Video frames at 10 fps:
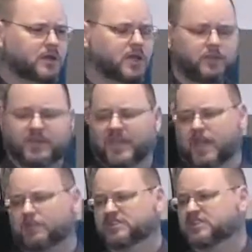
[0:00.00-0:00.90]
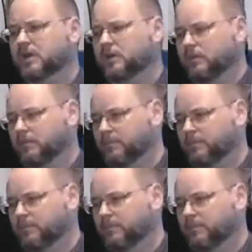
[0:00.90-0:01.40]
he became a sinner.